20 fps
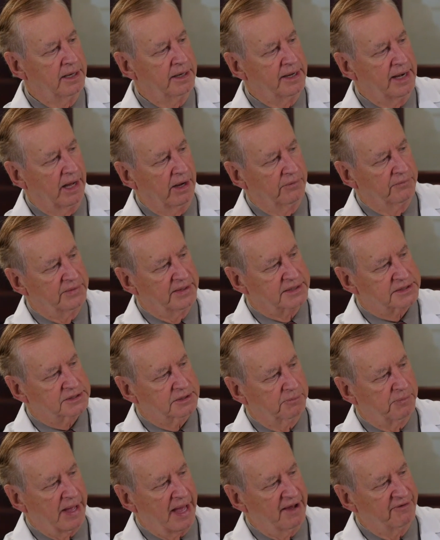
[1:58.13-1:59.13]
Now this
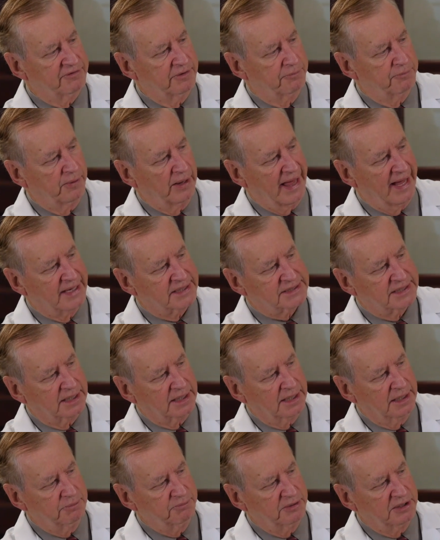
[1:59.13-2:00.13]
will have a
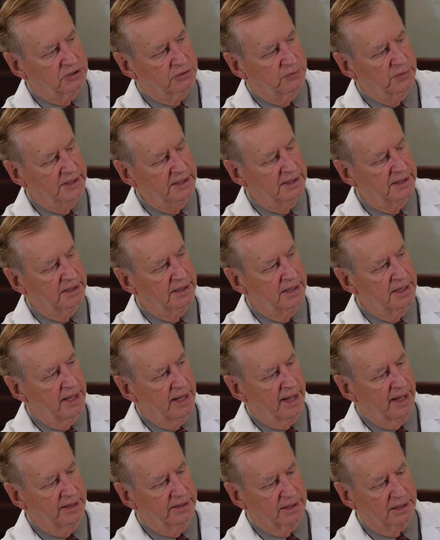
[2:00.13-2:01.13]
plastic in between it,
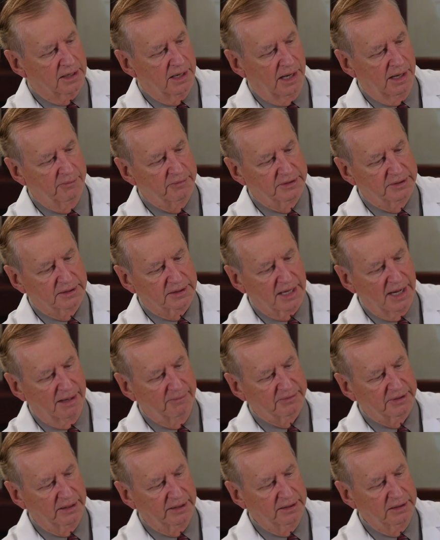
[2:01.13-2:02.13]
and the
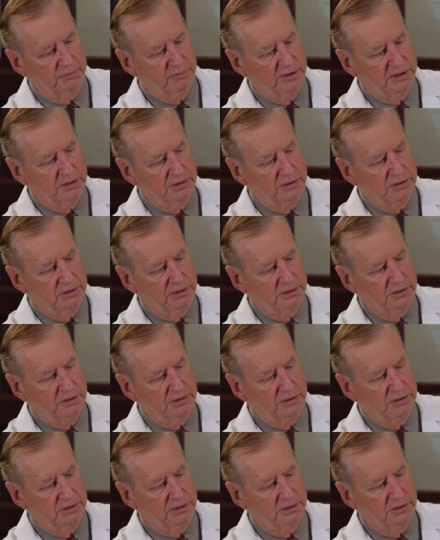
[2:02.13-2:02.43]
commonly we